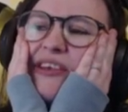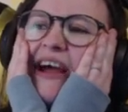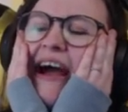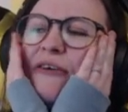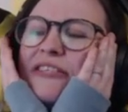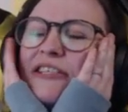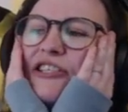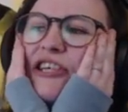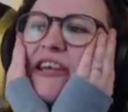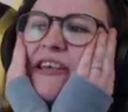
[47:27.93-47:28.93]
How did
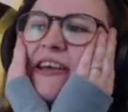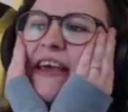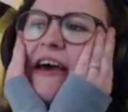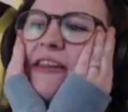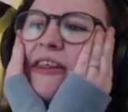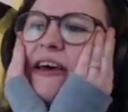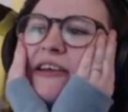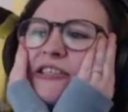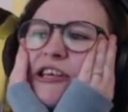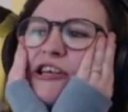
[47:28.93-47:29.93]
Chica get
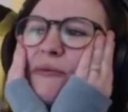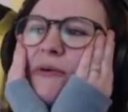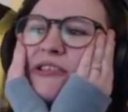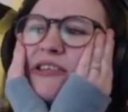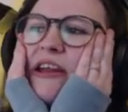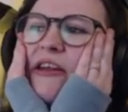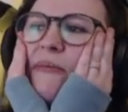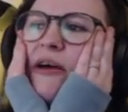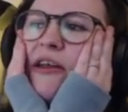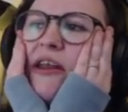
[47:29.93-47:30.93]
there? Chica wasn't
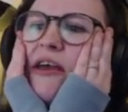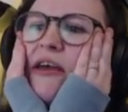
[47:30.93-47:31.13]
anywhere